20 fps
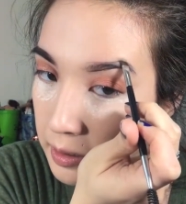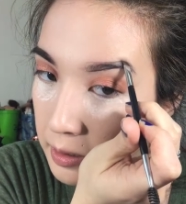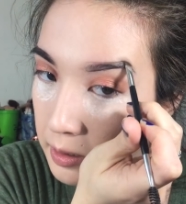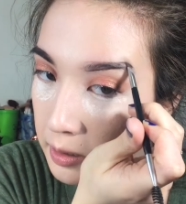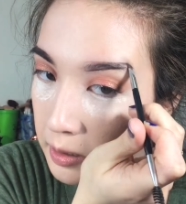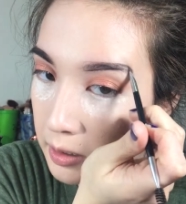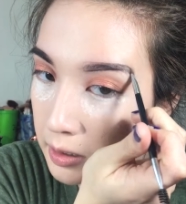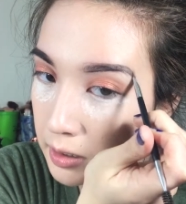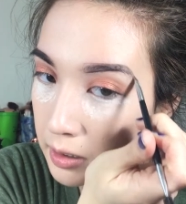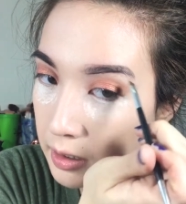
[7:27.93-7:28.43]

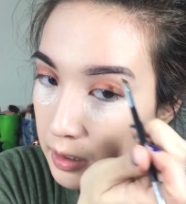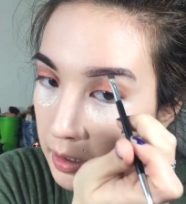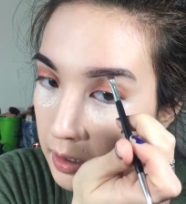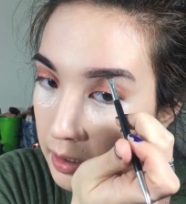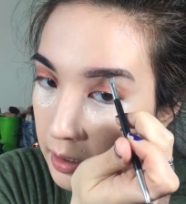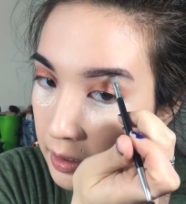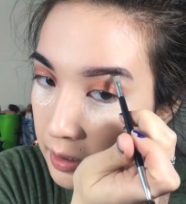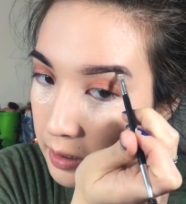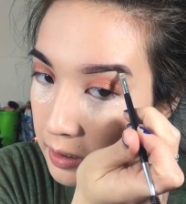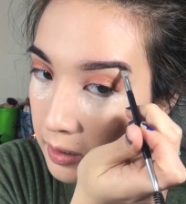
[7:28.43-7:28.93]
Like,
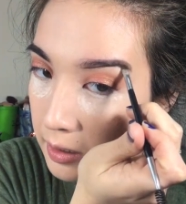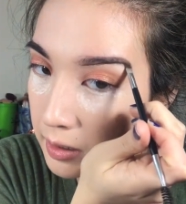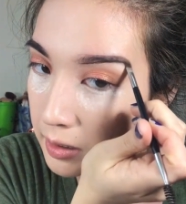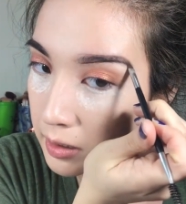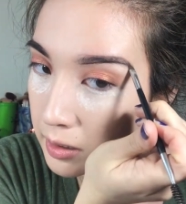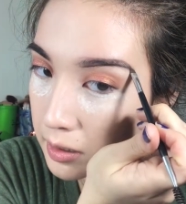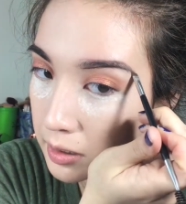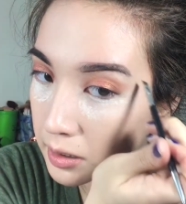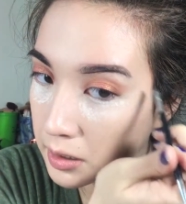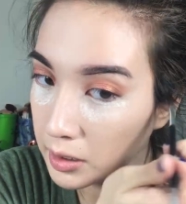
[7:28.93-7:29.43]
that's why I
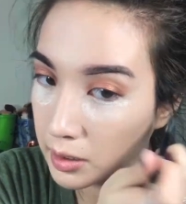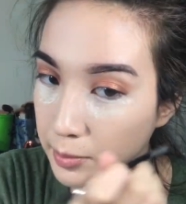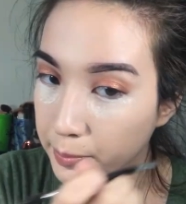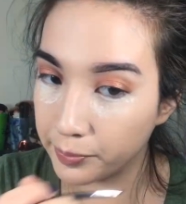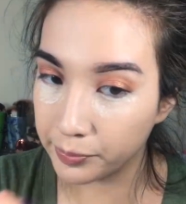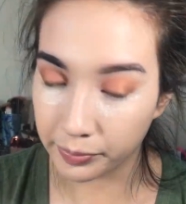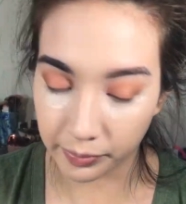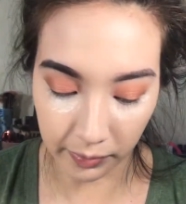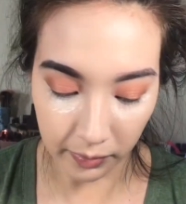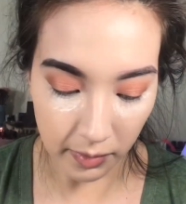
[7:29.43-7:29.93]
love makeup
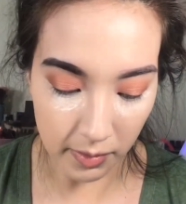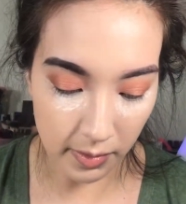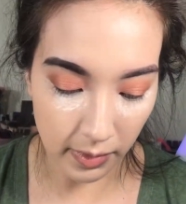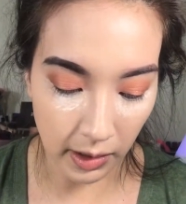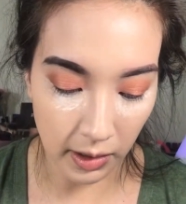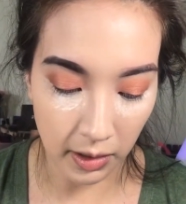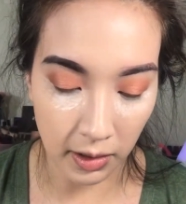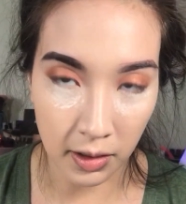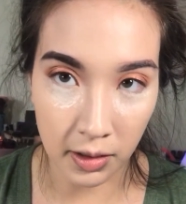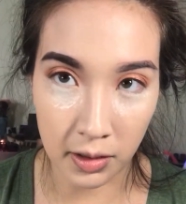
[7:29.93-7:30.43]
so much. You
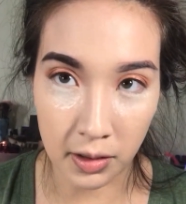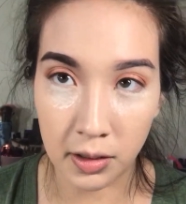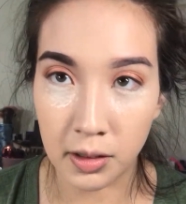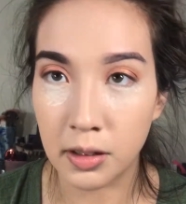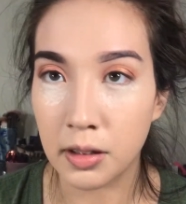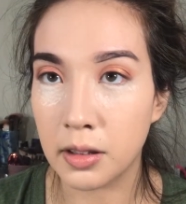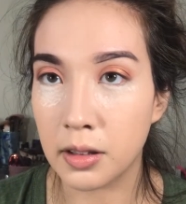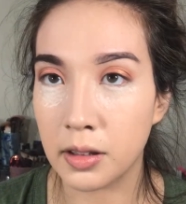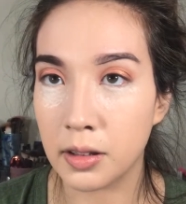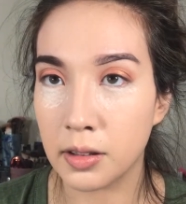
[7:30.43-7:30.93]
can do
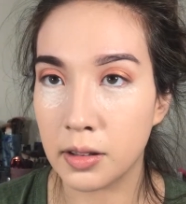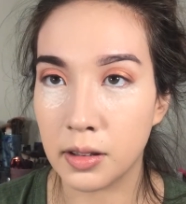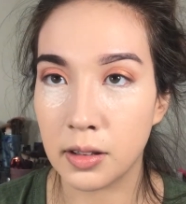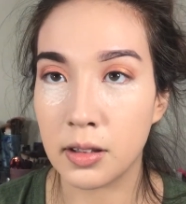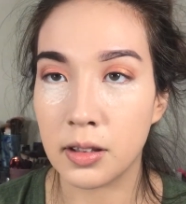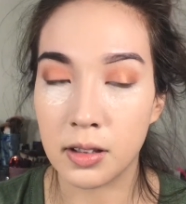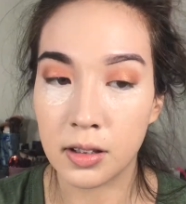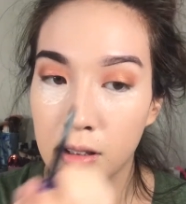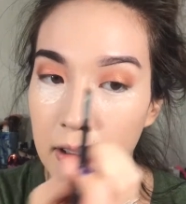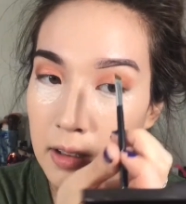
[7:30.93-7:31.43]
anything you
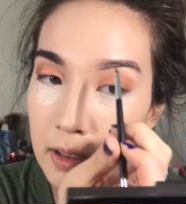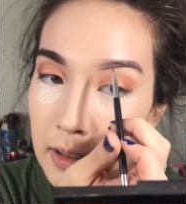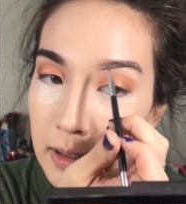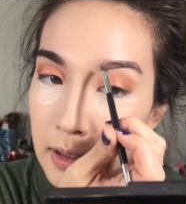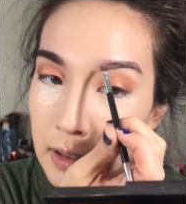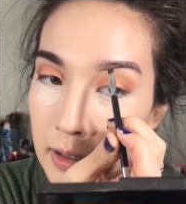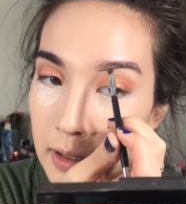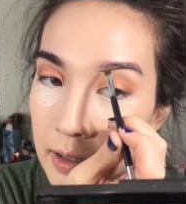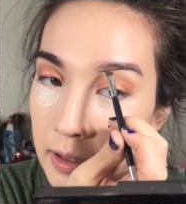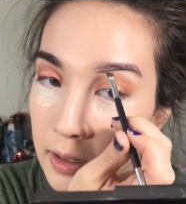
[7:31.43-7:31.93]
want with
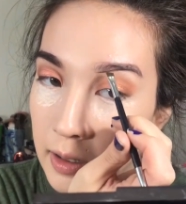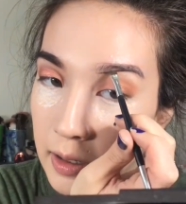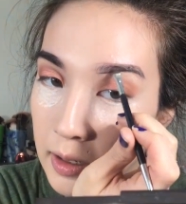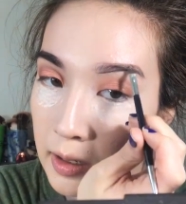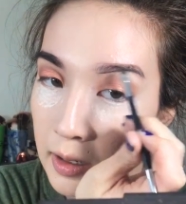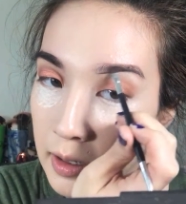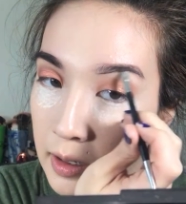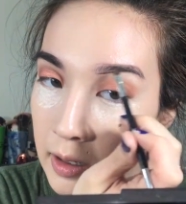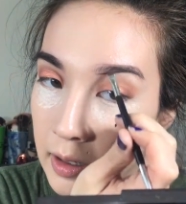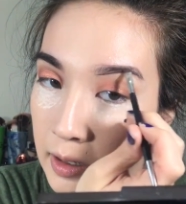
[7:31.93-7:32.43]
makeup
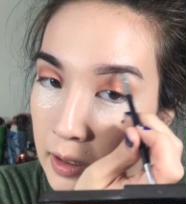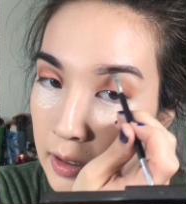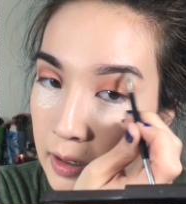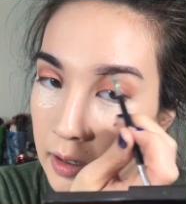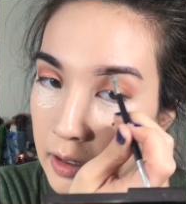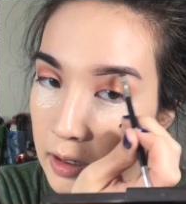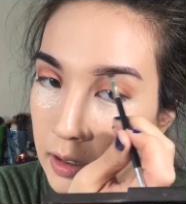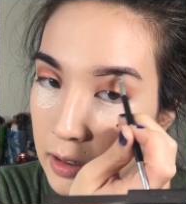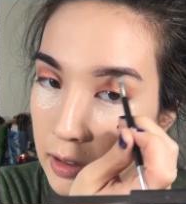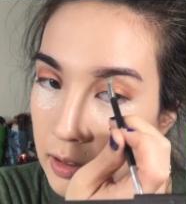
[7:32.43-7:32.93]

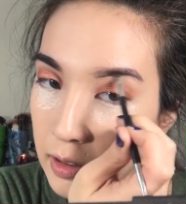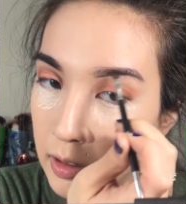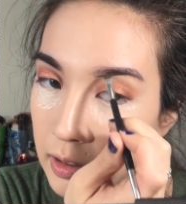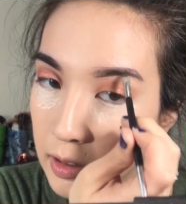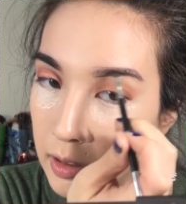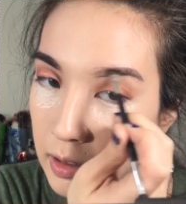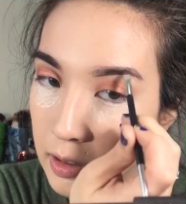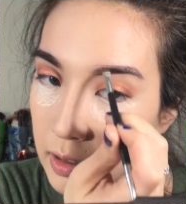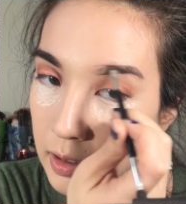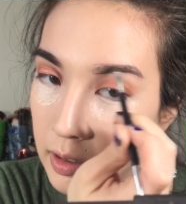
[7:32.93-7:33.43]
and make
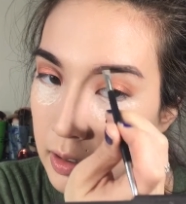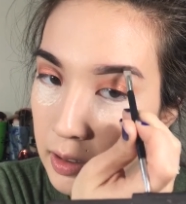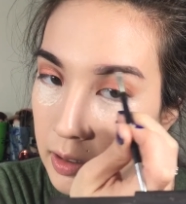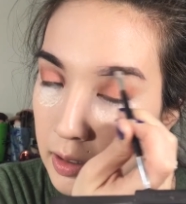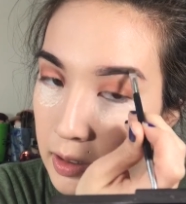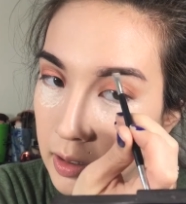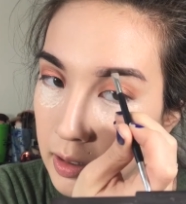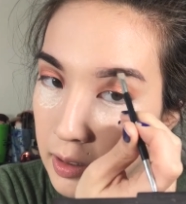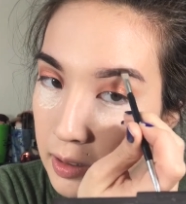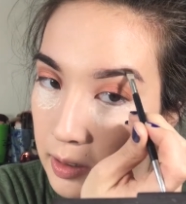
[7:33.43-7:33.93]
yourself look
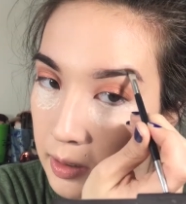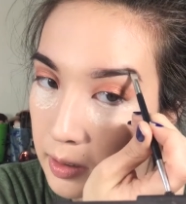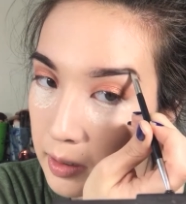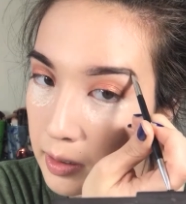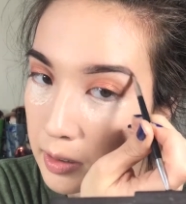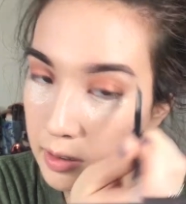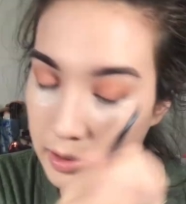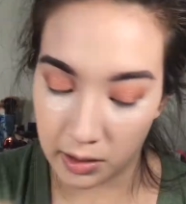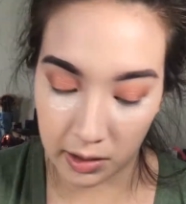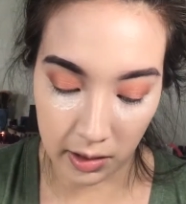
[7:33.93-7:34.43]
any way
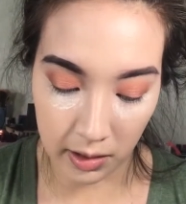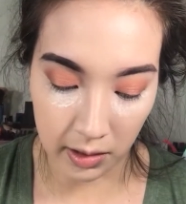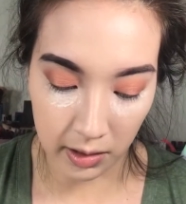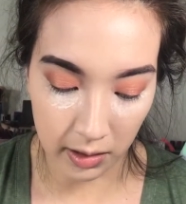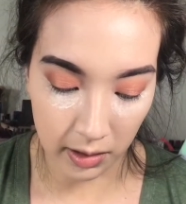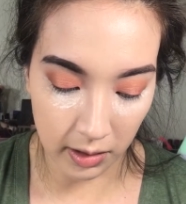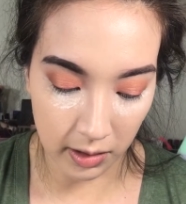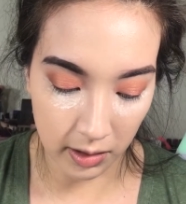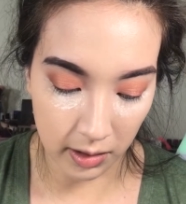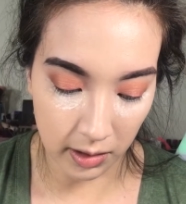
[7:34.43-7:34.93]
you want,
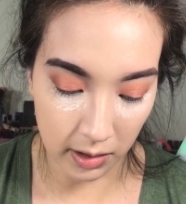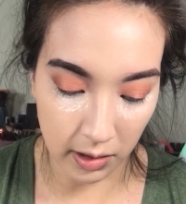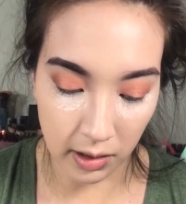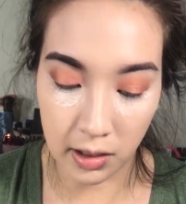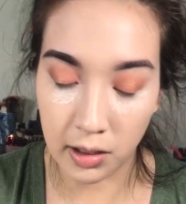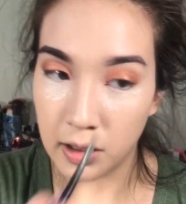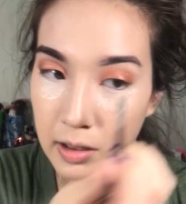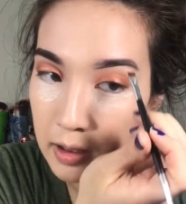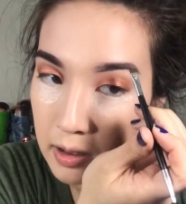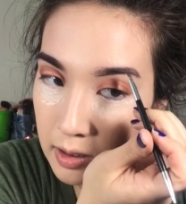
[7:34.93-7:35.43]

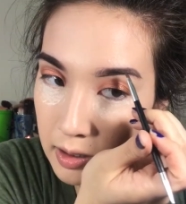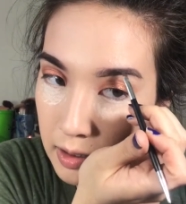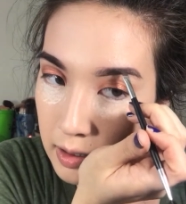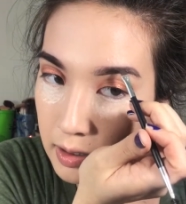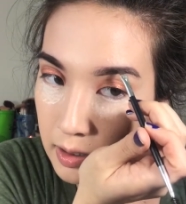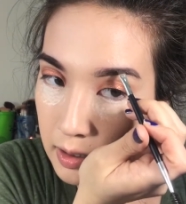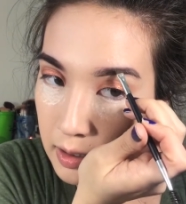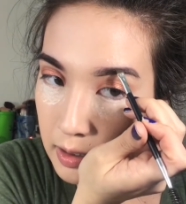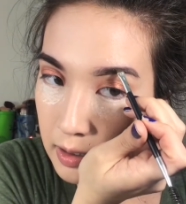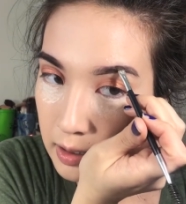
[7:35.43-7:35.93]
and it's
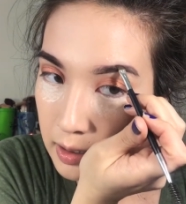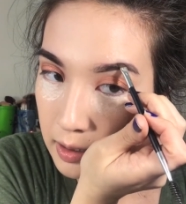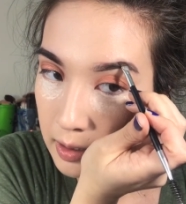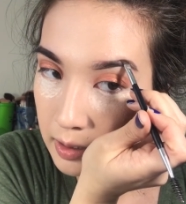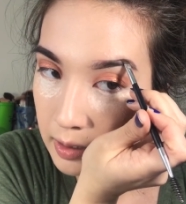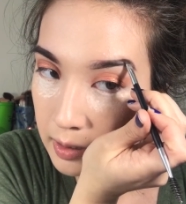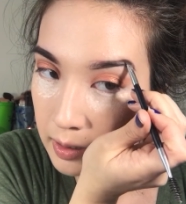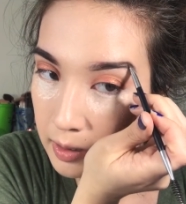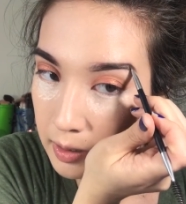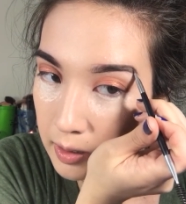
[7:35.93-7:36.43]
just so
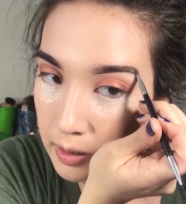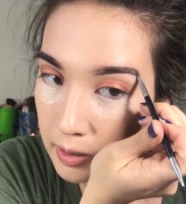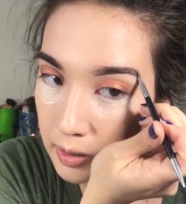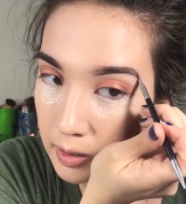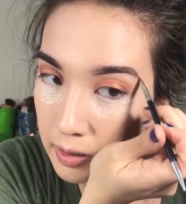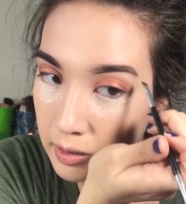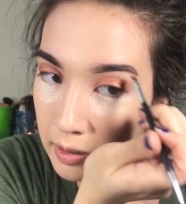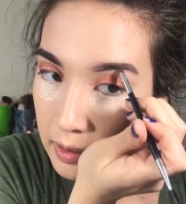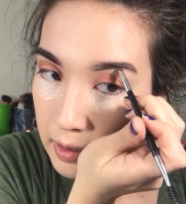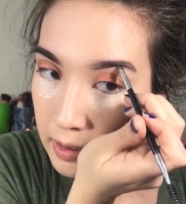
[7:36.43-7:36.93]
cool. It's
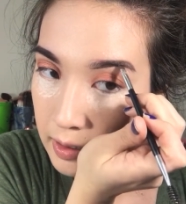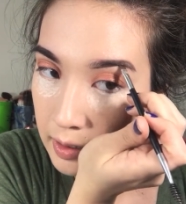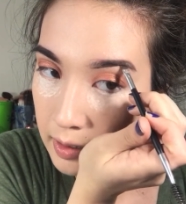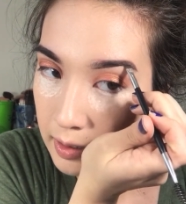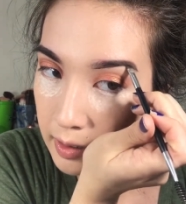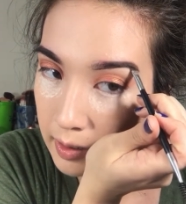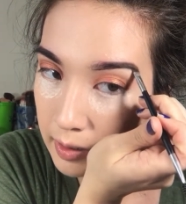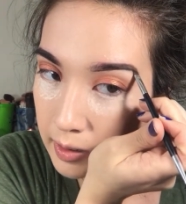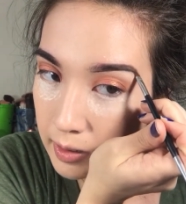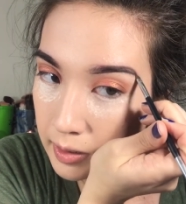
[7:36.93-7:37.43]
just so
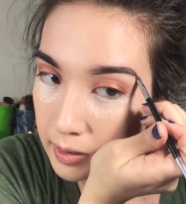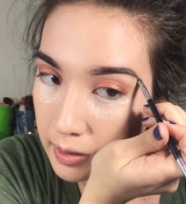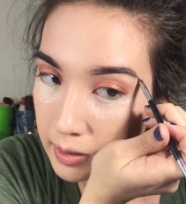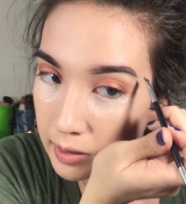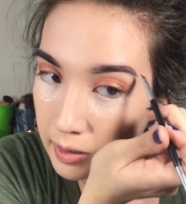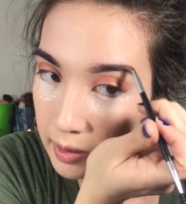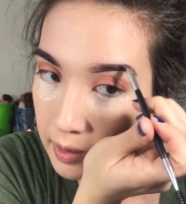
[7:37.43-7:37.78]
cool.